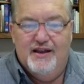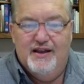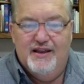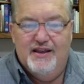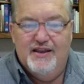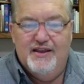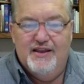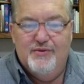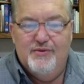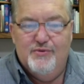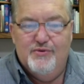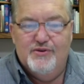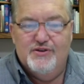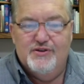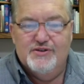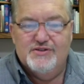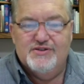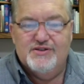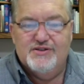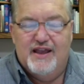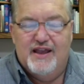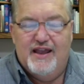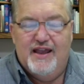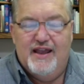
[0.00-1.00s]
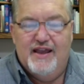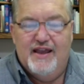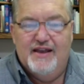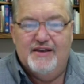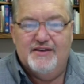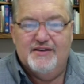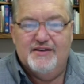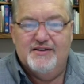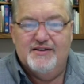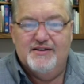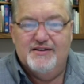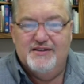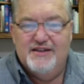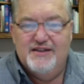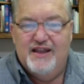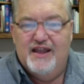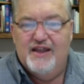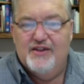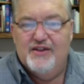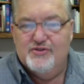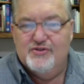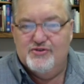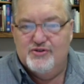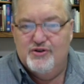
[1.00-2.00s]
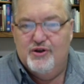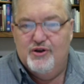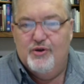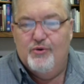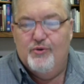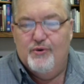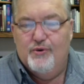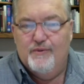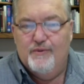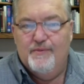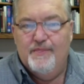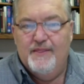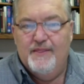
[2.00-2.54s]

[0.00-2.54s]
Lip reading: he was at death's door.